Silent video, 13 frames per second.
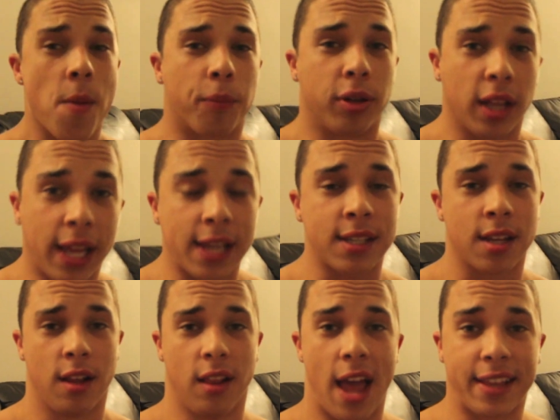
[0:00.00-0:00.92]

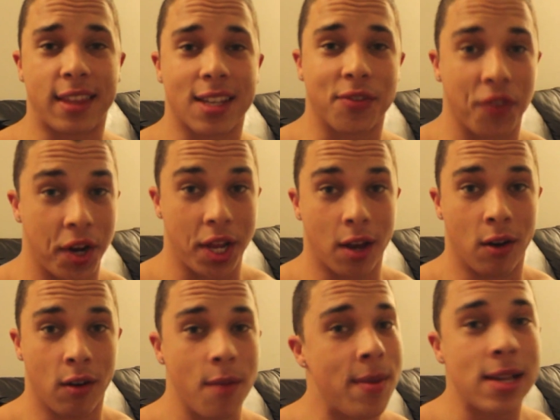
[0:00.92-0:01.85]
Please like this
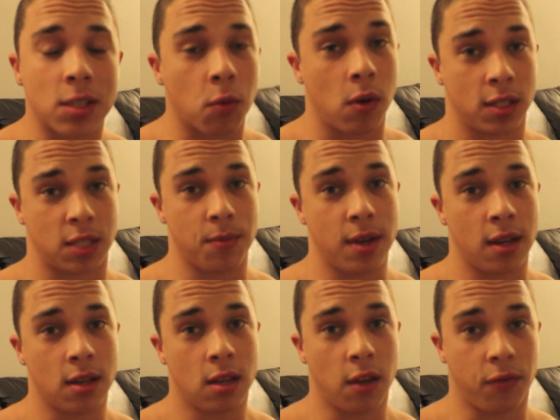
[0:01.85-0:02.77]
video. It means the world to me.
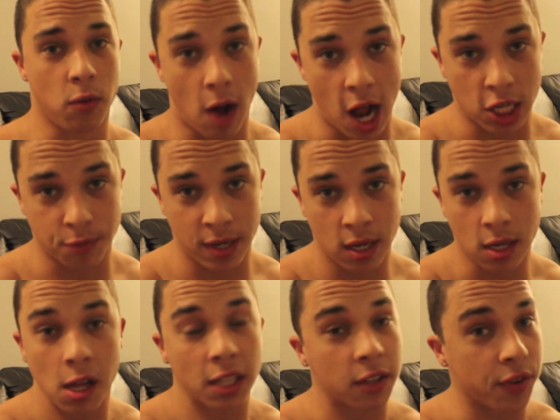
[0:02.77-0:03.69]
If you watch me,
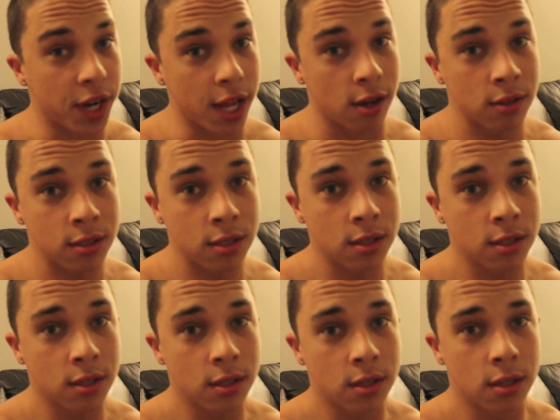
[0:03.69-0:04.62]
you like the videos,
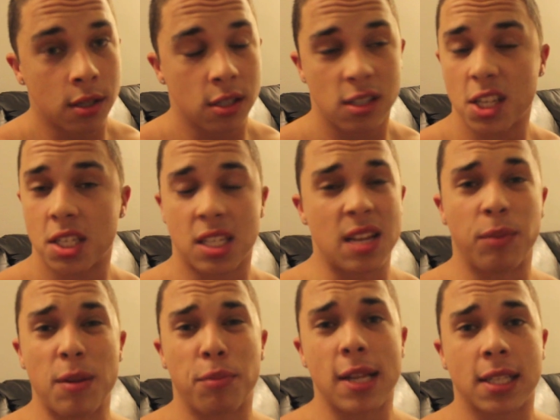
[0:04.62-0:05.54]
just
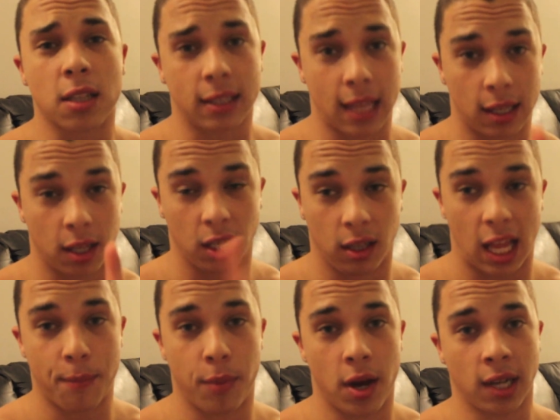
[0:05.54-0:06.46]
simply please click that little
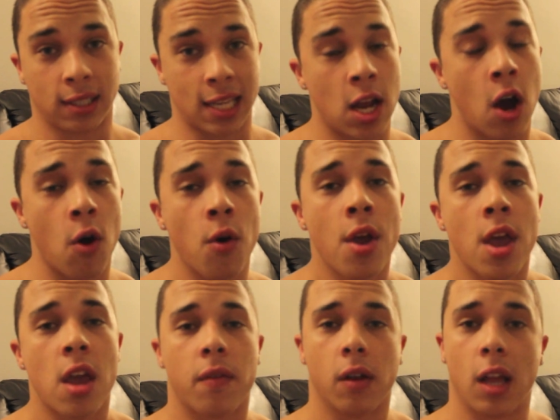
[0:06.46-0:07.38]
like button. Because I know
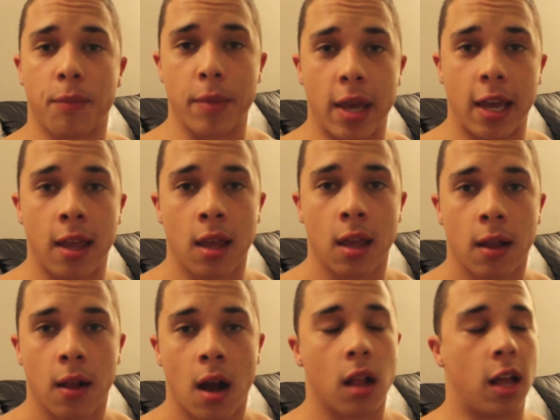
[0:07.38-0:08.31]
if you're like me,
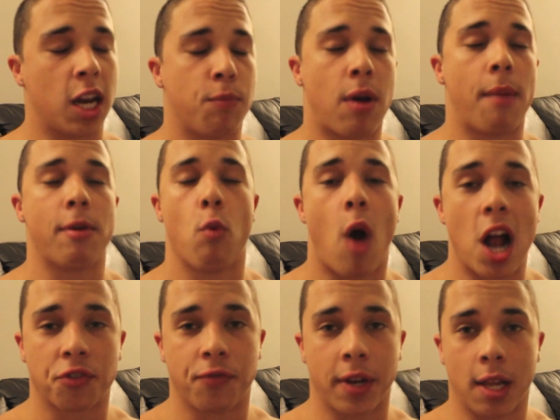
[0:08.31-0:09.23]
a lot of you probably
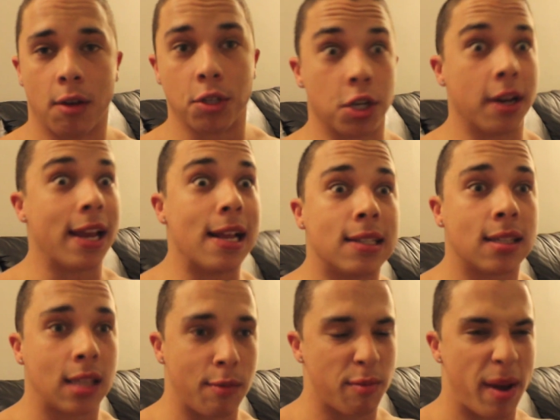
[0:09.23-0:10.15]
watch videos, you're
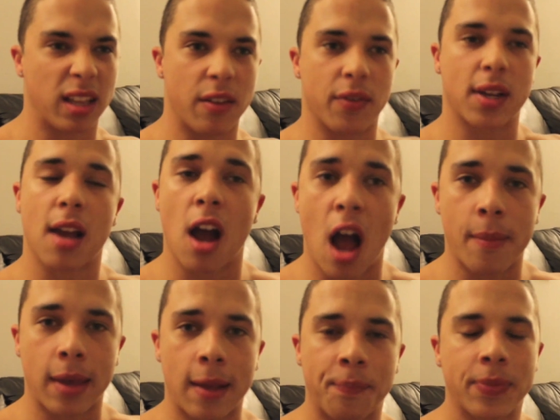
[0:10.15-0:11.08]
into them, you might leave a
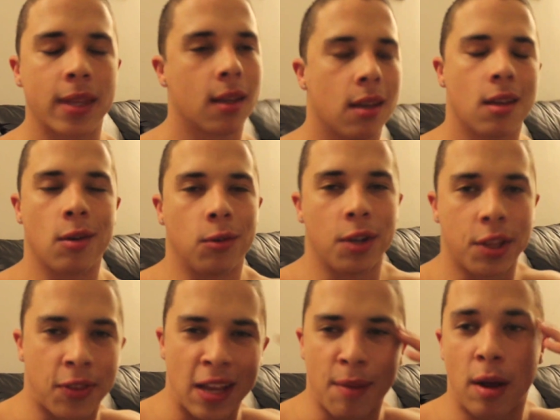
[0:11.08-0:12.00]
comment. You don't
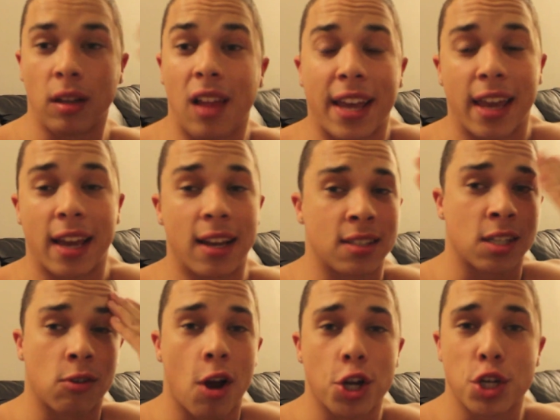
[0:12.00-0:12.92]
really think about liking, it
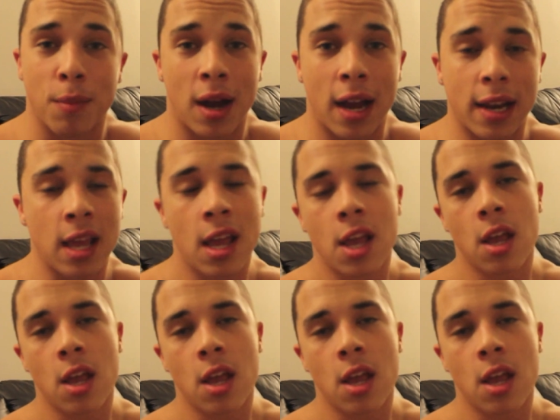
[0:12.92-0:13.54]
doesn't cross your mind.